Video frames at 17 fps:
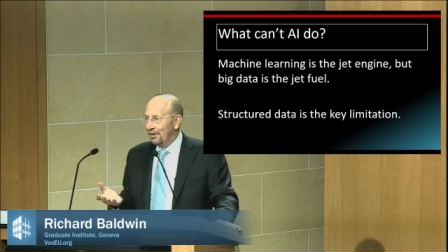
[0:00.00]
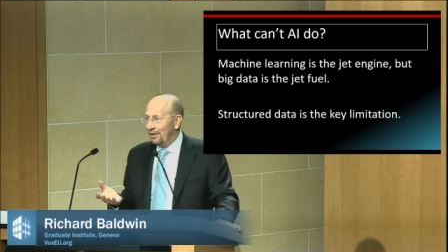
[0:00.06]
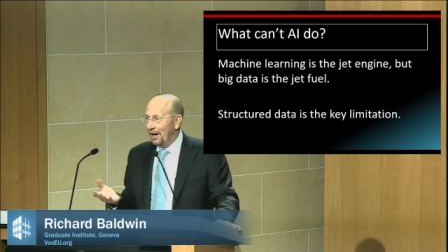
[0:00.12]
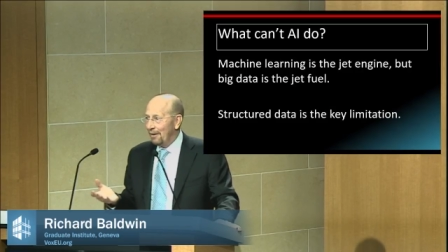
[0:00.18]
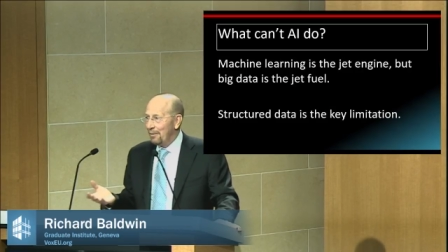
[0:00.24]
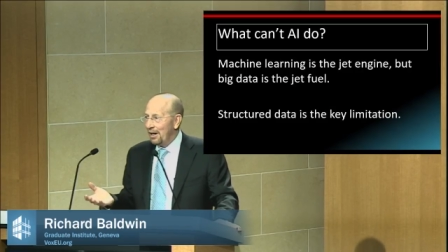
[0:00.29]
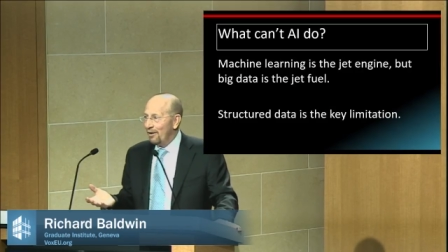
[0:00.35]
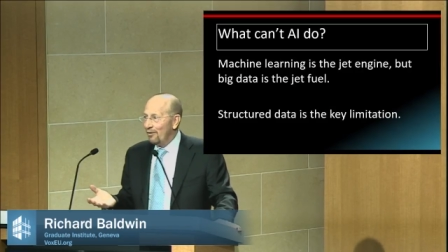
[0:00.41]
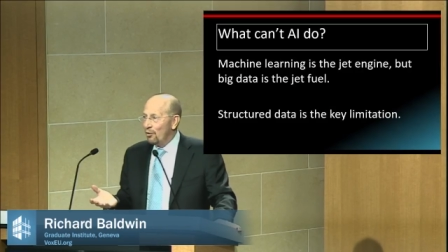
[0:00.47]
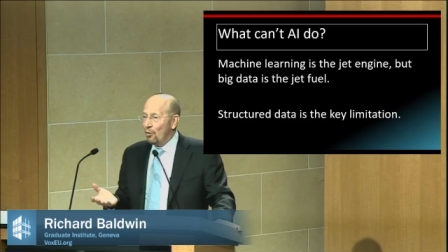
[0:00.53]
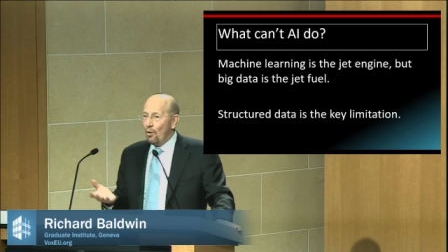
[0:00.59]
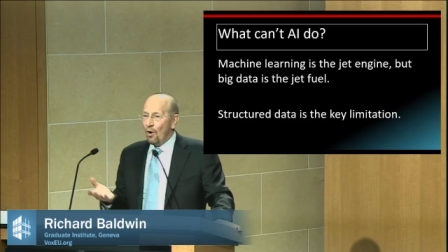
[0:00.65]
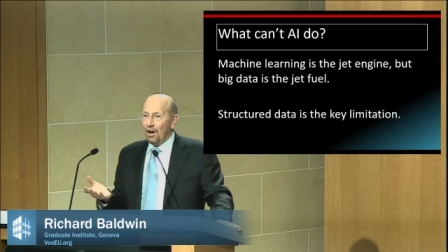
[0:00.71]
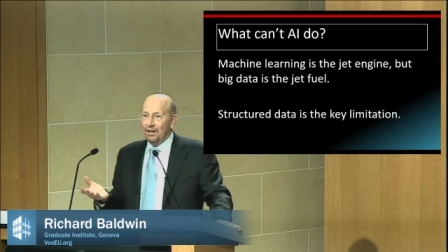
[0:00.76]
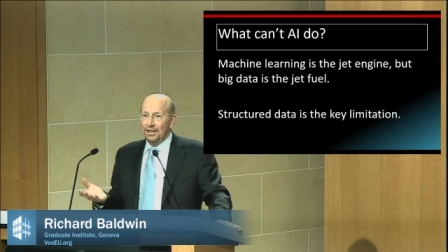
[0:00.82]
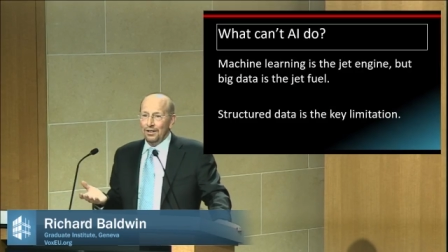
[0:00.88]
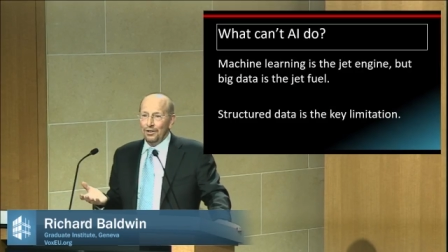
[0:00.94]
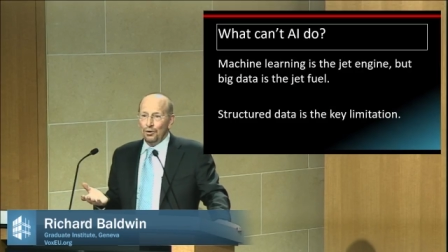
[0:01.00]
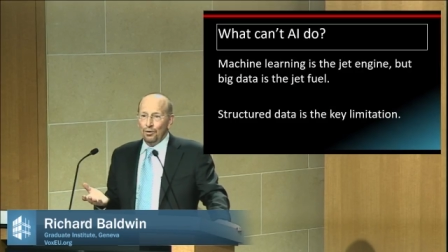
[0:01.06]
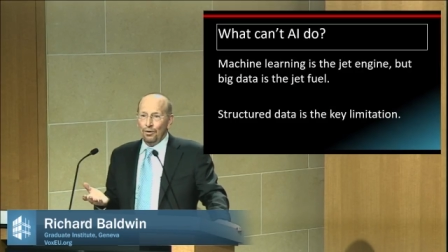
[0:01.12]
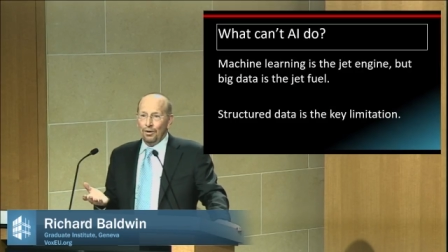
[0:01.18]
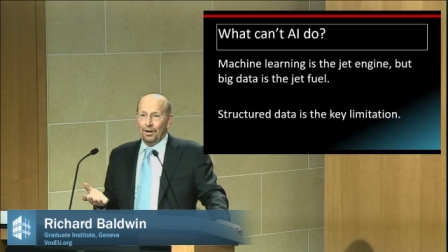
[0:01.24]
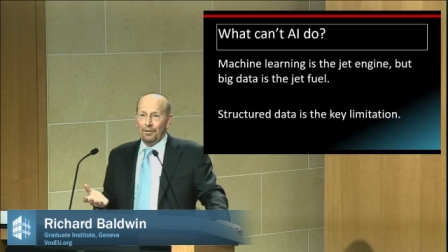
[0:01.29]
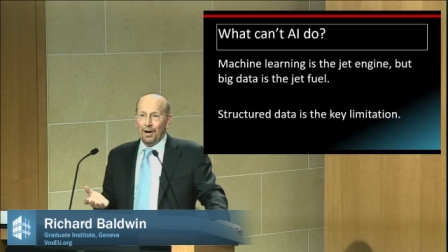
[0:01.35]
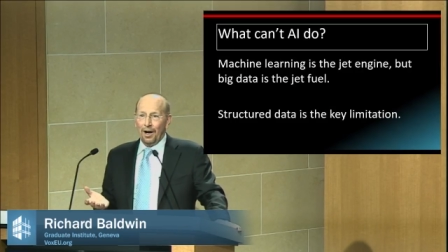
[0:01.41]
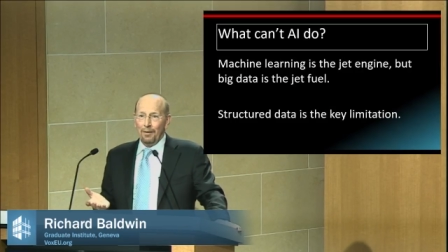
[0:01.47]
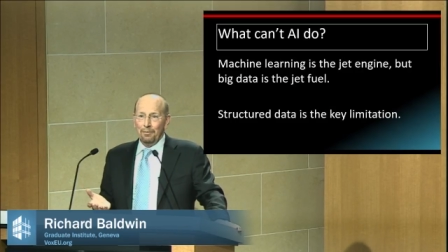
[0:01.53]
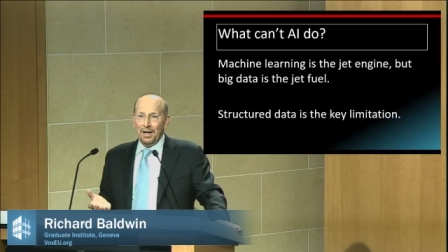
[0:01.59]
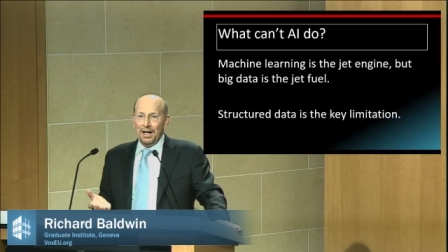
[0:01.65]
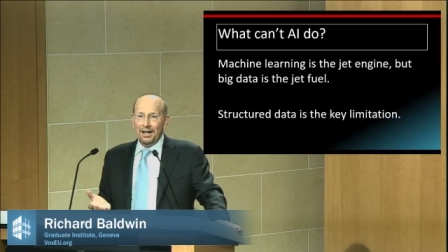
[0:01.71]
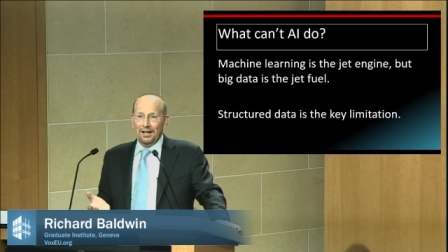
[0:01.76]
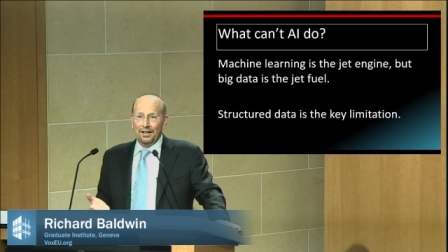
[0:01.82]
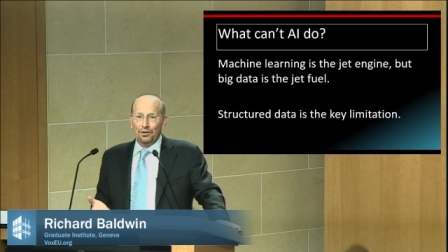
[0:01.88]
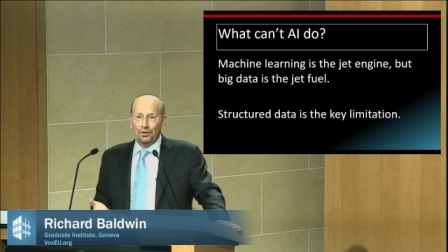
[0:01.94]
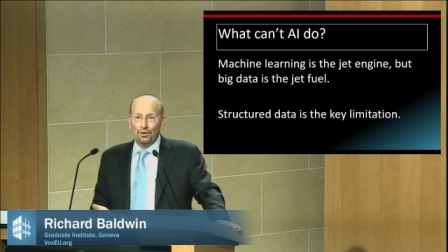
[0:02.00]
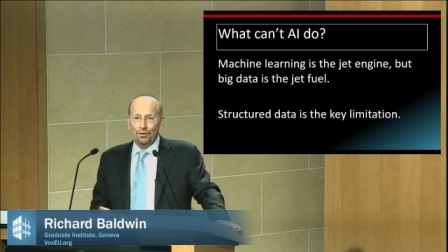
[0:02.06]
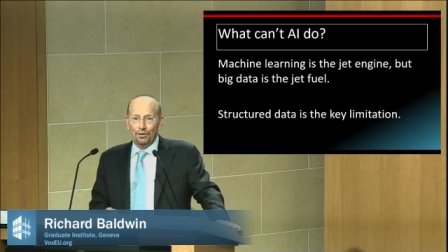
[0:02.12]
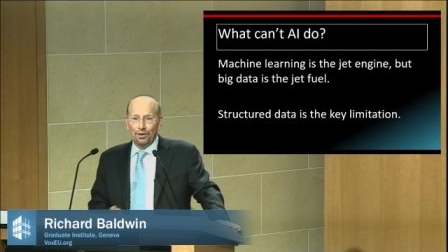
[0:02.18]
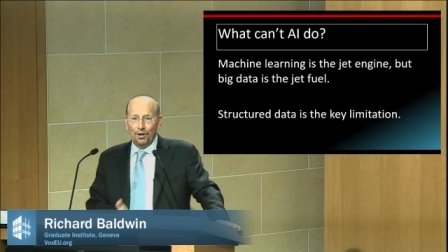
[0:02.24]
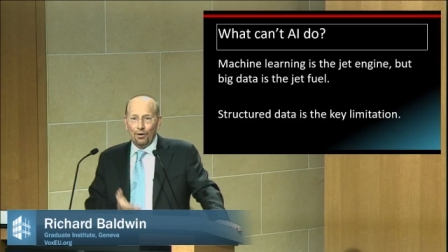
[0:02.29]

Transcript: How many of you walked into a meeting to,